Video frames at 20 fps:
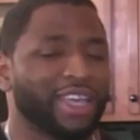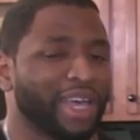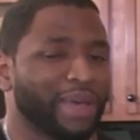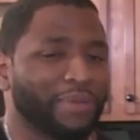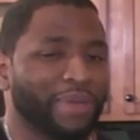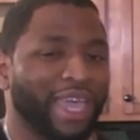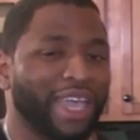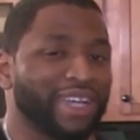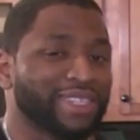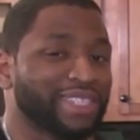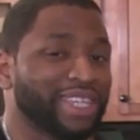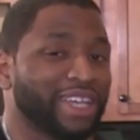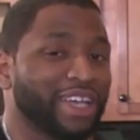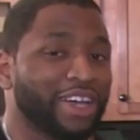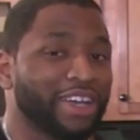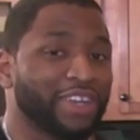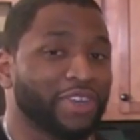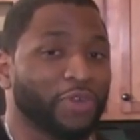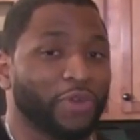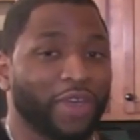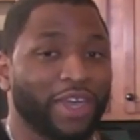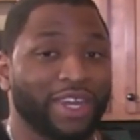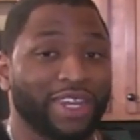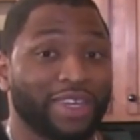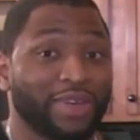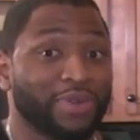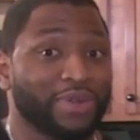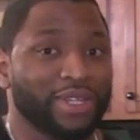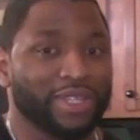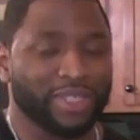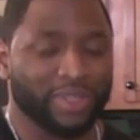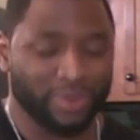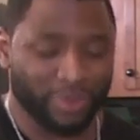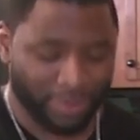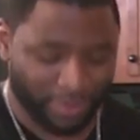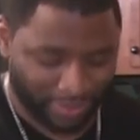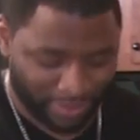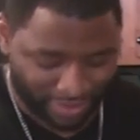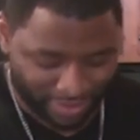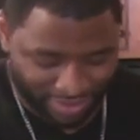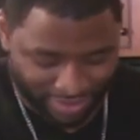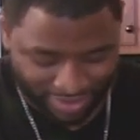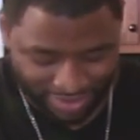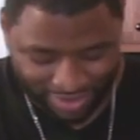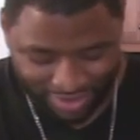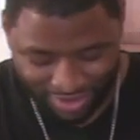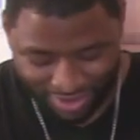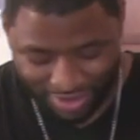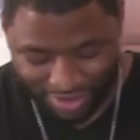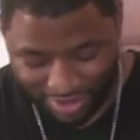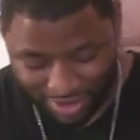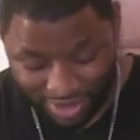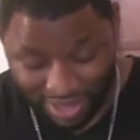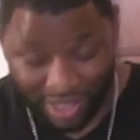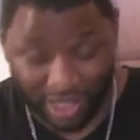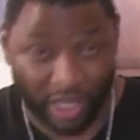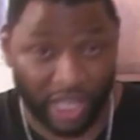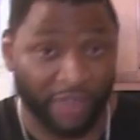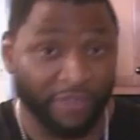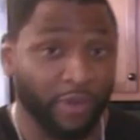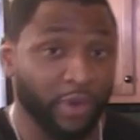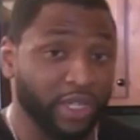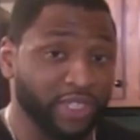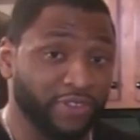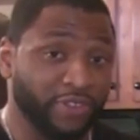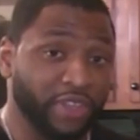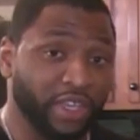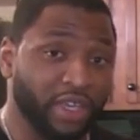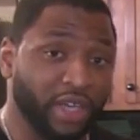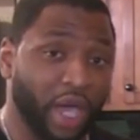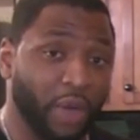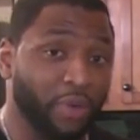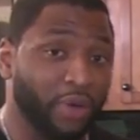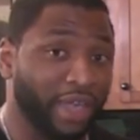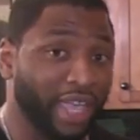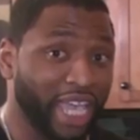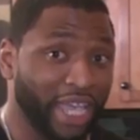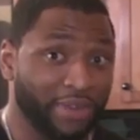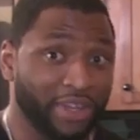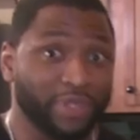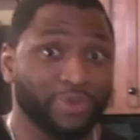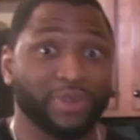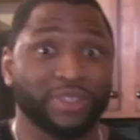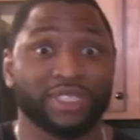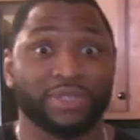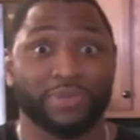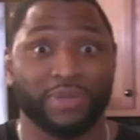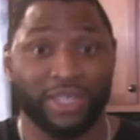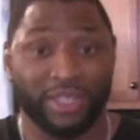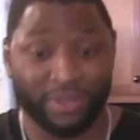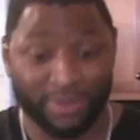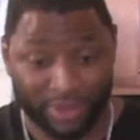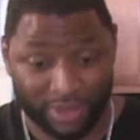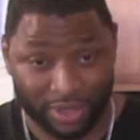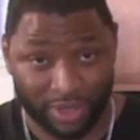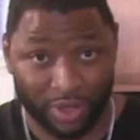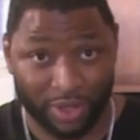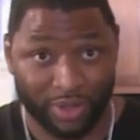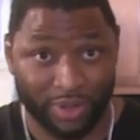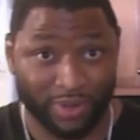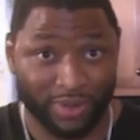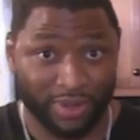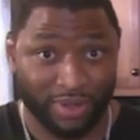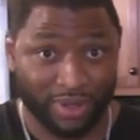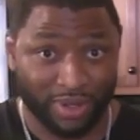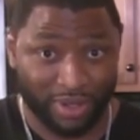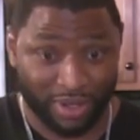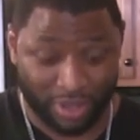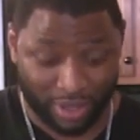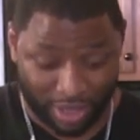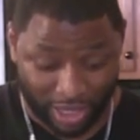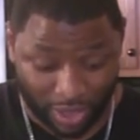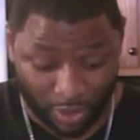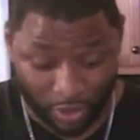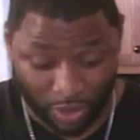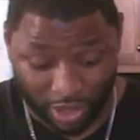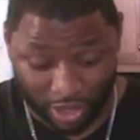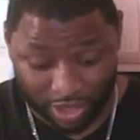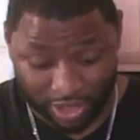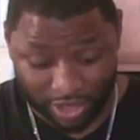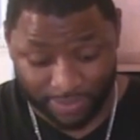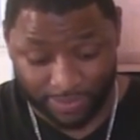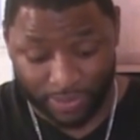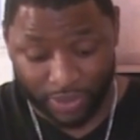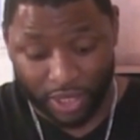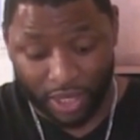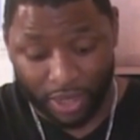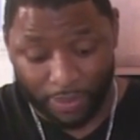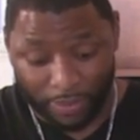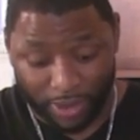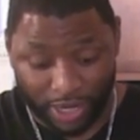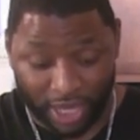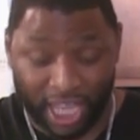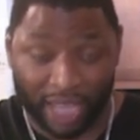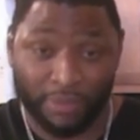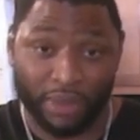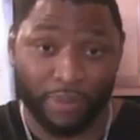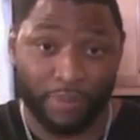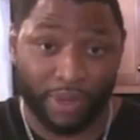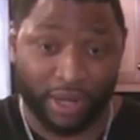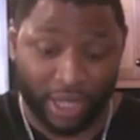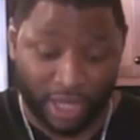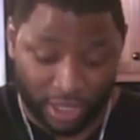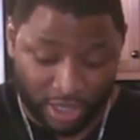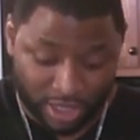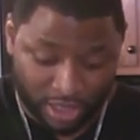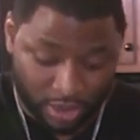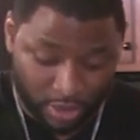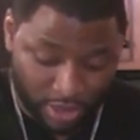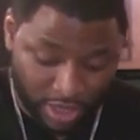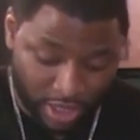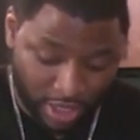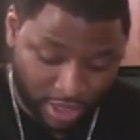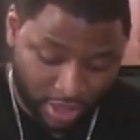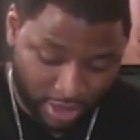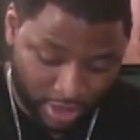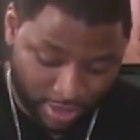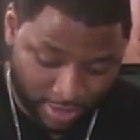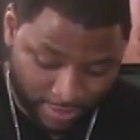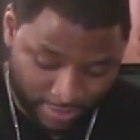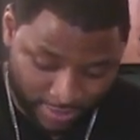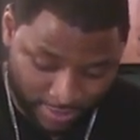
I mean, I ain't gonna take all the credit on this one. Cause if it wasn't for him, I won't have this recipe. So now watch. But I add my bananas to this.